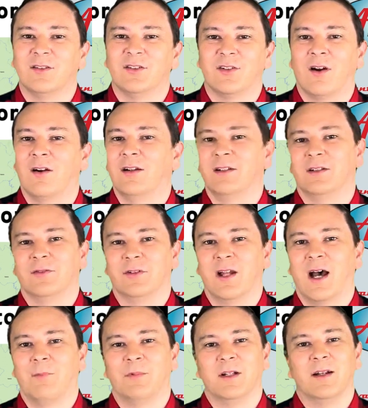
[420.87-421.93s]
are starting to
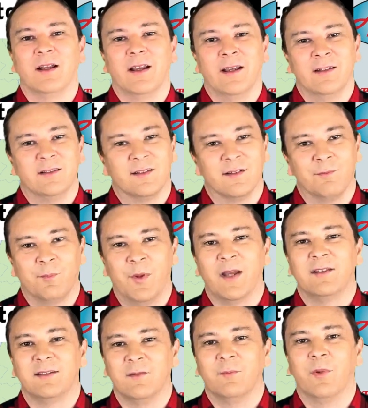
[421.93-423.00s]
adopt it. It's the
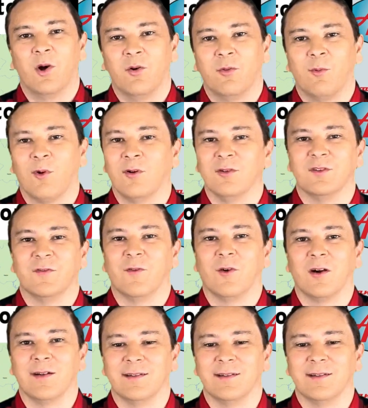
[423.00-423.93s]
best of both worlds for